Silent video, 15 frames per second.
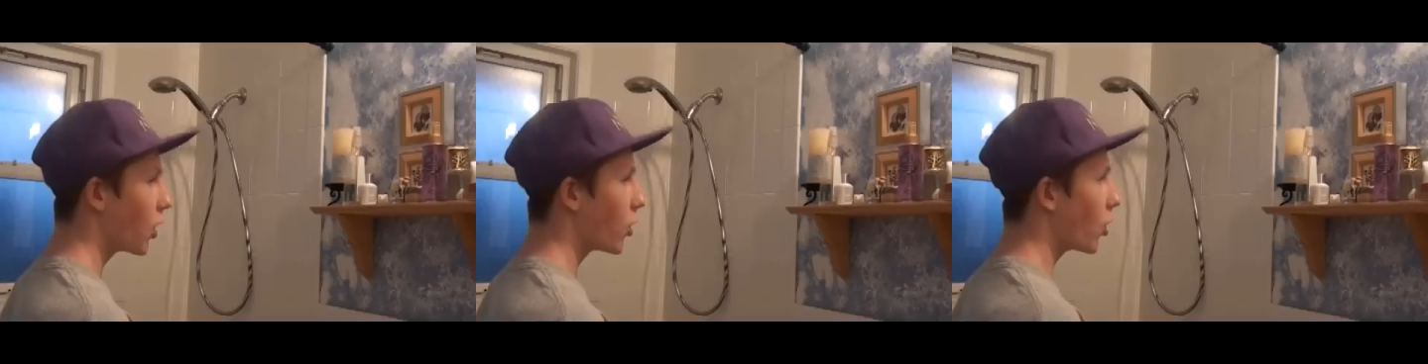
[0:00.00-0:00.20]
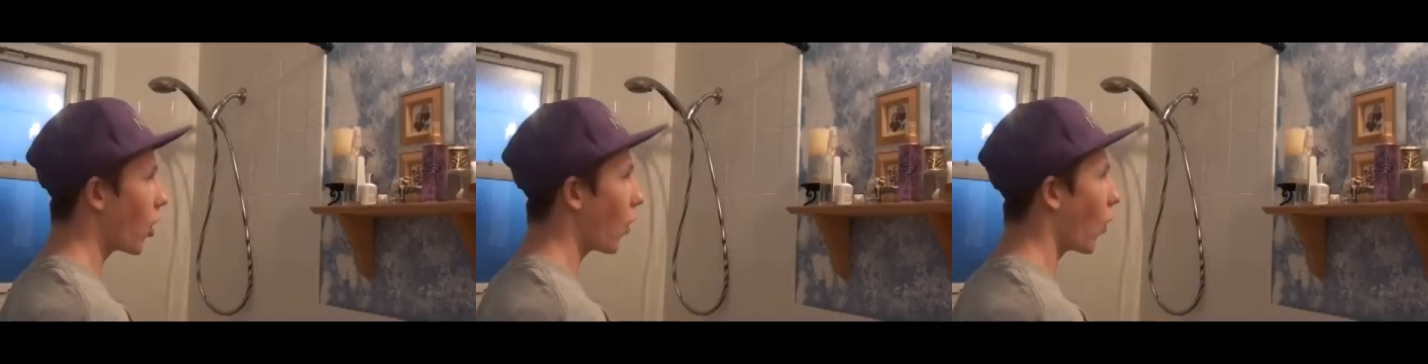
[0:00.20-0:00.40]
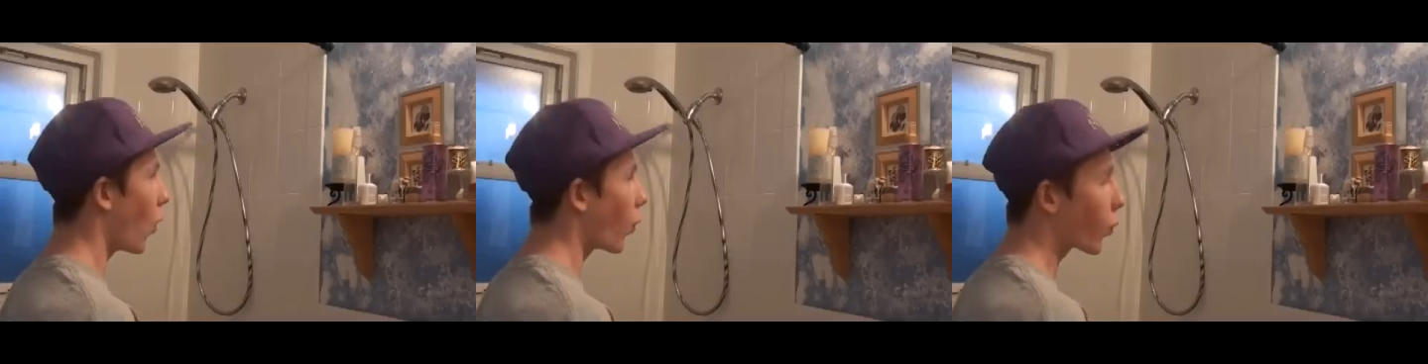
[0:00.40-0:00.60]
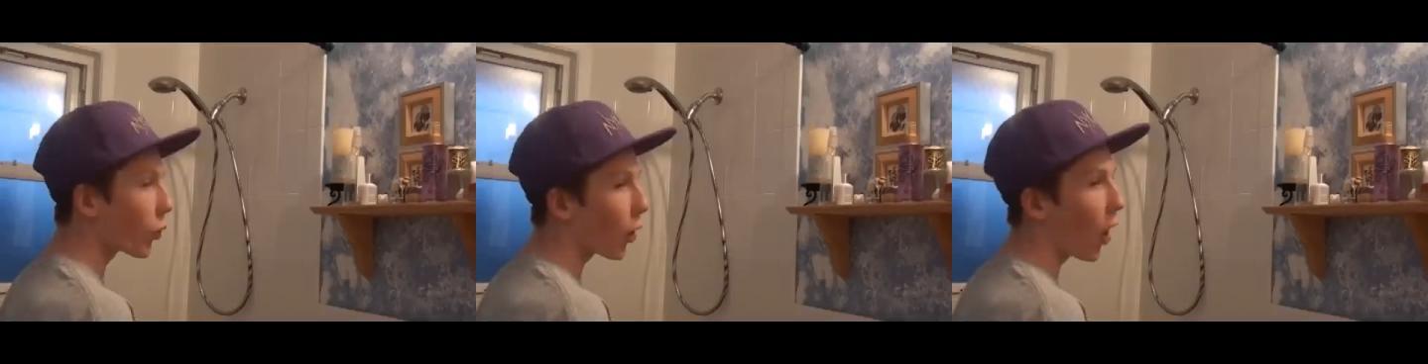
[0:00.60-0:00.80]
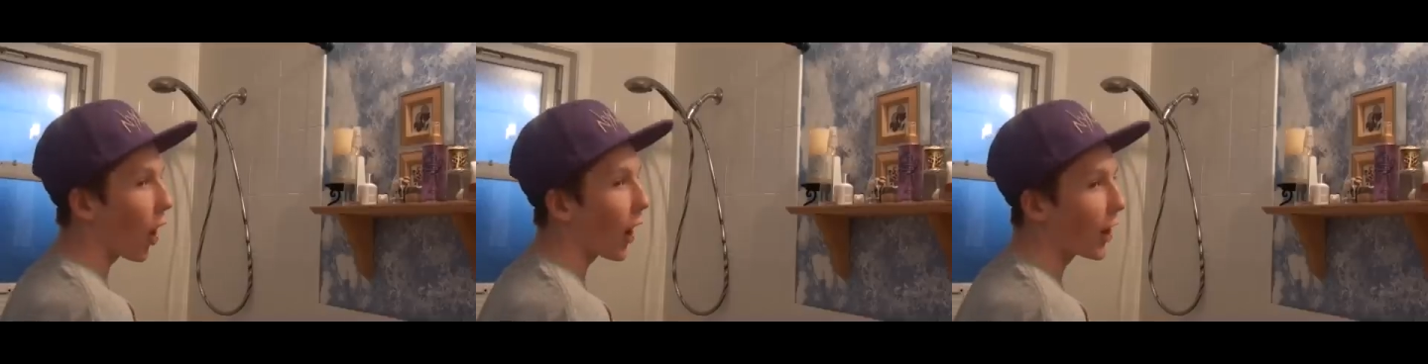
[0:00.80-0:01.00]
No,
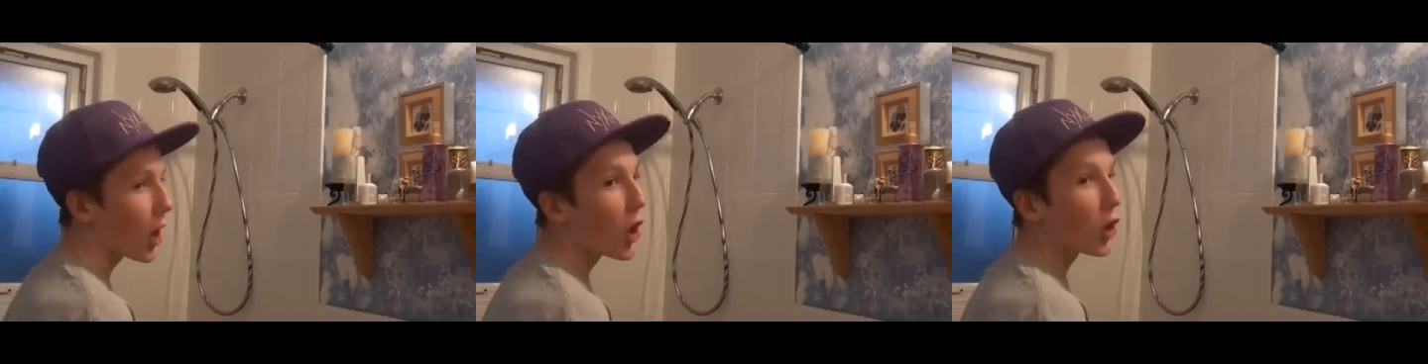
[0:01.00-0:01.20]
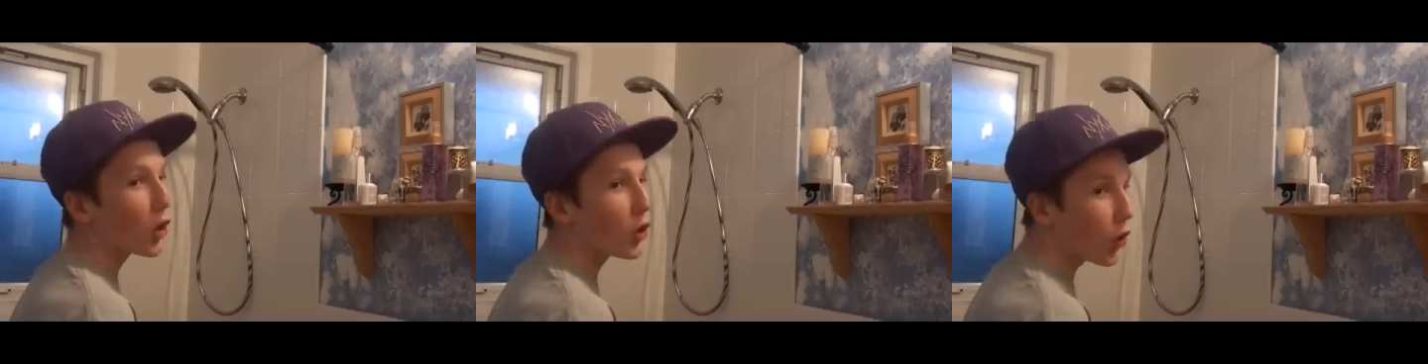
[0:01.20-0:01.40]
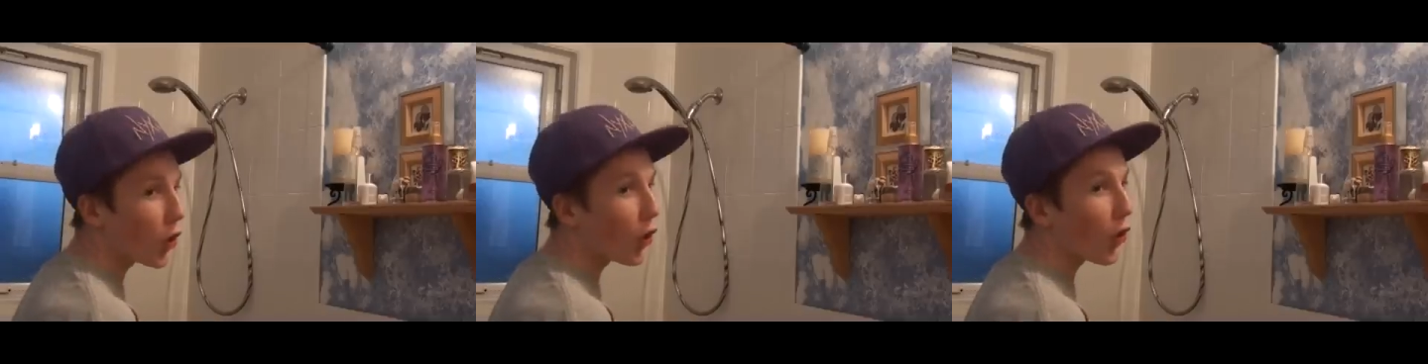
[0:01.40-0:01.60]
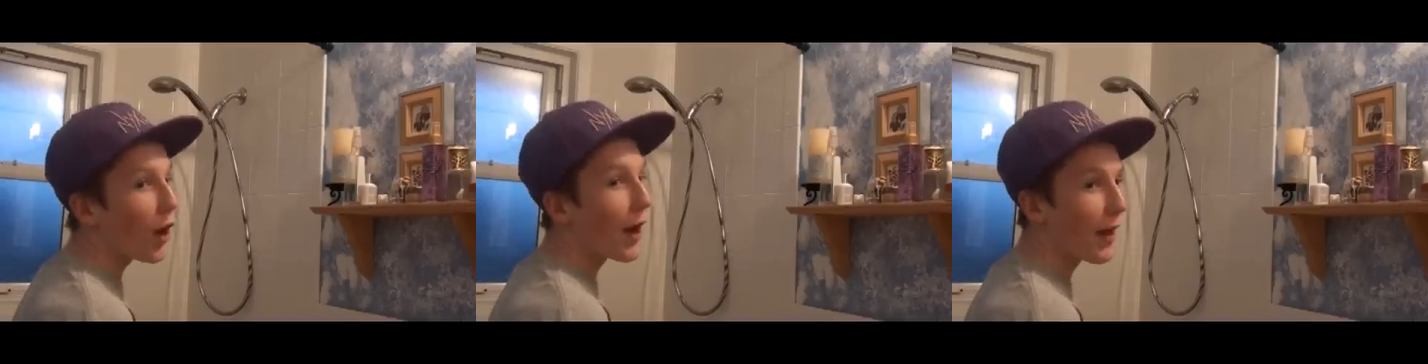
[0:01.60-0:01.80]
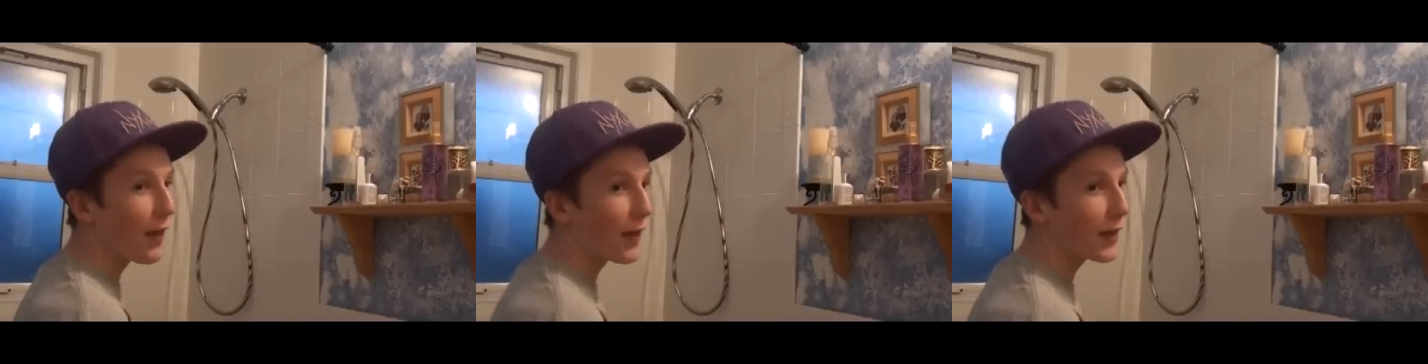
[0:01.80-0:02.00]
we're not.
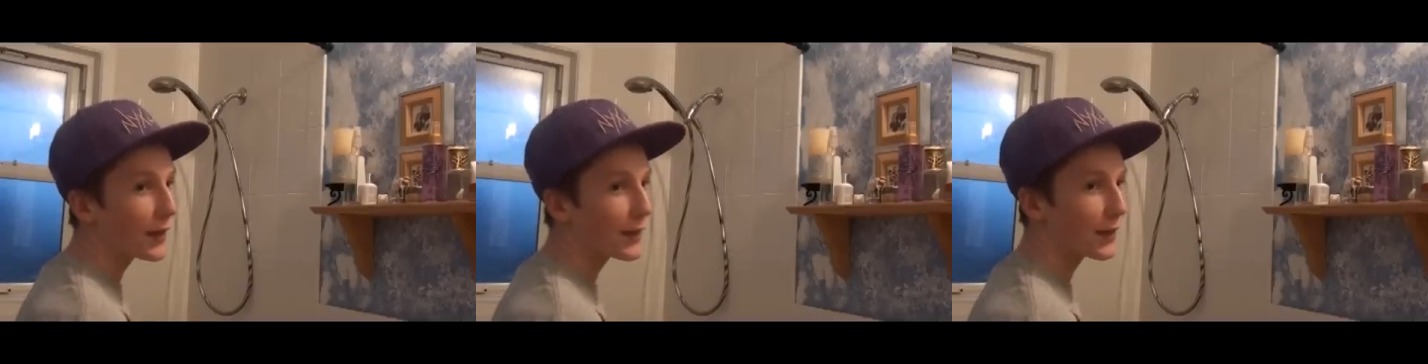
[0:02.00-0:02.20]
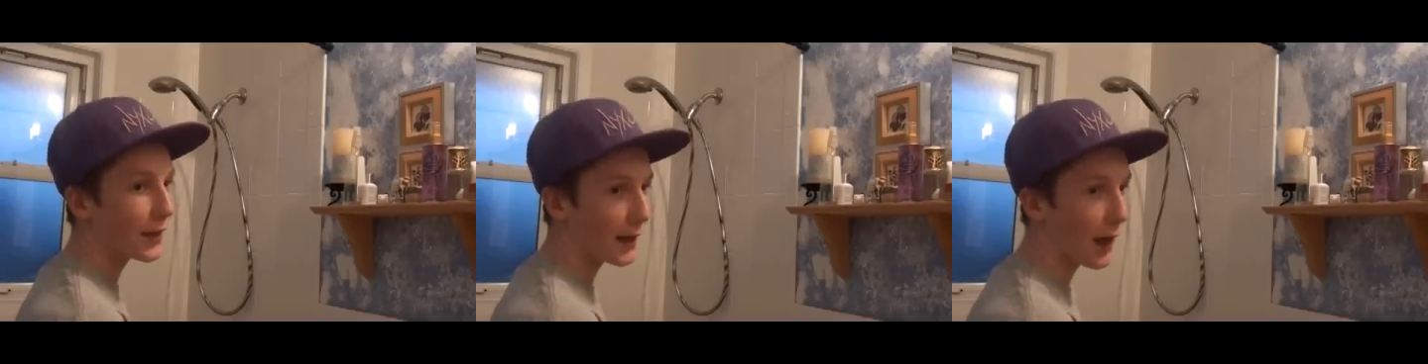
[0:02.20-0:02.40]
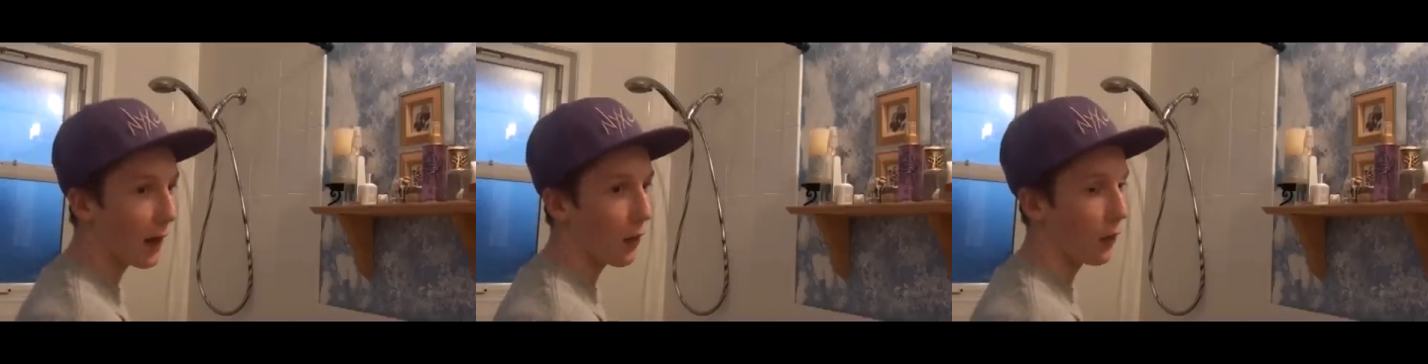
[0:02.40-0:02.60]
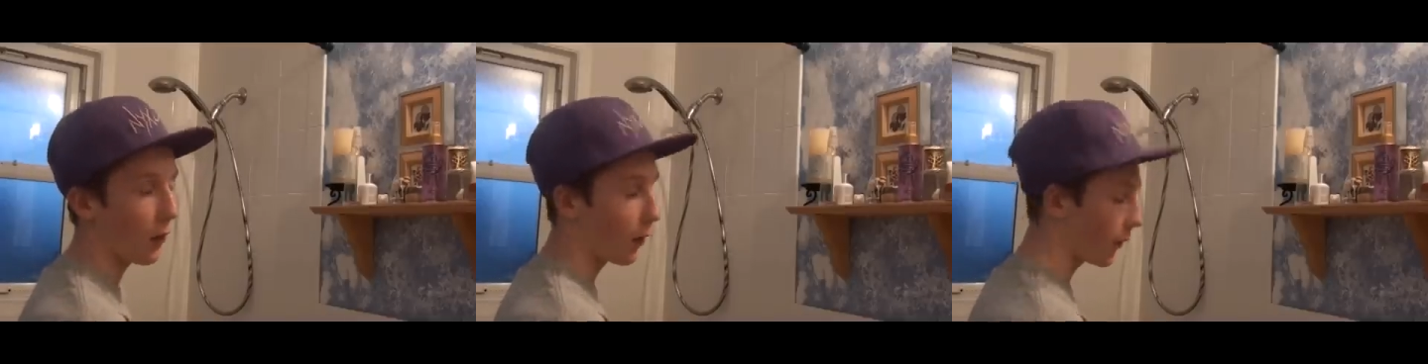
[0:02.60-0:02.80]
You're in this together.